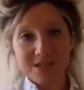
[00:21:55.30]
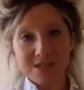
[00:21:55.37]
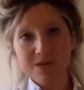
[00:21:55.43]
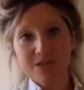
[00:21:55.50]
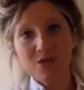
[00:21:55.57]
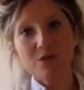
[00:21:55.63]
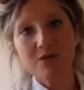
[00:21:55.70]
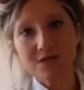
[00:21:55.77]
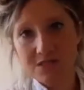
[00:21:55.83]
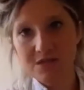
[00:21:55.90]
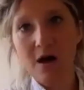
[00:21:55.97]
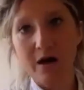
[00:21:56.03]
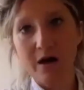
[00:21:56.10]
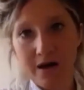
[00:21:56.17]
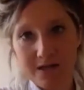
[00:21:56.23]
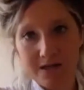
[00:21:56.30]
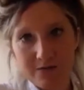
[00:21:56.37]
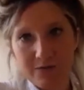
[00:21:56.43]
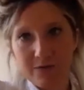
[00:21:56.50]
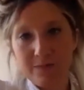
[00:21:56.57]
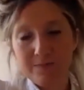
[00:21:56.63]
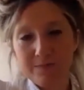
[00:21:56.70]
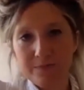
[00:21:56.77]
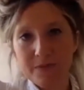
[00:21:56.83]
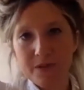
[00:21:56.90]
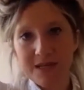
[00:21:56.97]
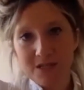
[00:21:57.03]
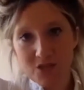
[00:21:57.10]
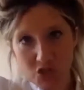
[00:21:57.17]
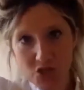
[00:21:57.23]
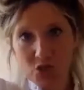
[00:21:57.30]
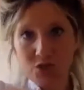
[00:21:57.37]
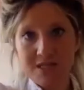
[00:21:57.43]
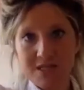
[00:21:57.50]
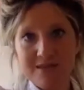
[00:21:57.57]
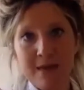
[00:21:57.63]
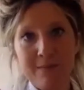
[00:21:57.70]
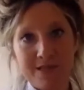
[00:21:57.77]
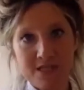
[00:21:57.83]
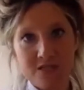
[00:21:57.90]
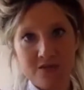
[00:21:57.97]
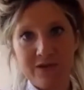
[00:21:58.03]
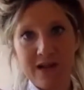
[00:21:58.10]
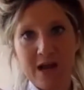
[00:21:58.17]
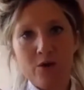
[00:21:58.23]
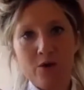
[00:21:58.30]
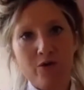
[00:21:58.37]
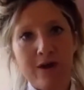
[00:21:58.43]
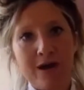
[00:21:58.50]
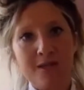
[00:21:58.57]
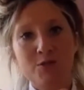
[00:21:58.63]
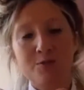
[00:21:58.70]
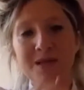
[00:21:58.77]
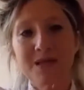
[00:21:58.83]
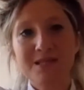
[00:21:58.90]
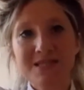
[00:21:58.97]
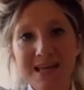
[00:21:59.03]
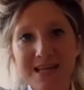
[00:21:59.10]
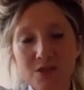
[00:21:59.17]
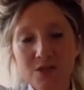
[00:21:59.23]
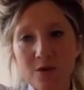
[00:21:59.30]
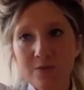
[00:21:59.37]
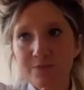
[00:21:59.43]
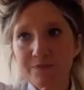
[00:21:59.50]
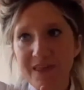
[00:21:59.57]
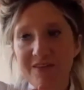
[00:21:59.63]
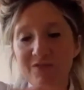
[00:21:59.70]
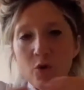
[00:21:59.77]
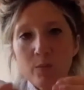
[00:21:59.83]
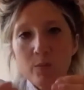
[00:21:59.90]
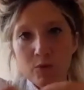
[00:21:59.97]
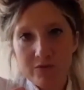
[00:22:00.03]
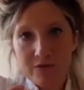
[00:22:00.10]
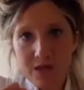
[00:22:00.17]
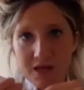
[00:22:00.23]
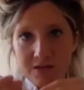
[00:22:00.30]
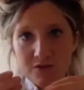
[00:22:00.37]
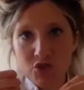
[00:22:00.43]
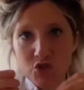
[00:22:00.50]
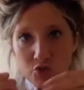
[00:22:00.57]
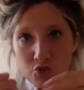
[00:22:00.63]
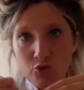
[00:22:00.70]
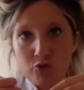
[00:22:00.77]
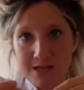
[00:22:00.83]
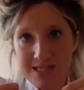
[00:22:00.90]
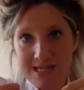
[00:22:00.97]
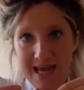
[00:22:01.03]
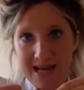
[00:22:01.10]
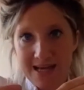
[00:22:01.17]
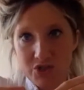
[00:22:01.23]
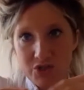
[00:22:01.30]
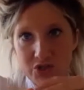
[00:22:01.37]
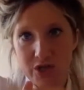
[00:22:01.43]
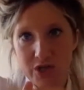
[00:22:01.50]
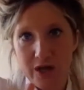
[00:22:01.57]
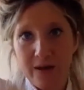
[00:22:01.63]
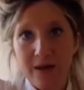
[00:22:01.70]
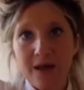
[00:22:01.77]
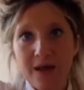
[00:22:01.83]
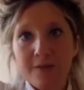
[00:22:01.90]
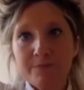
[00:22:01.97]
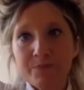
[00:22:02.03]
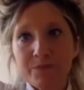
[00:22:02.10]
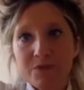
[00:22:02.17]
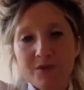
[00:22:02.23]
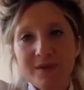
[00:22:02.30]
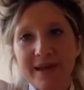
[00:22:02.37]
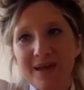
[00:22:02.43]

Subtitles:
you can start kind of introducing them into flower crowns, because they've got more of a kind of strawy texture. So like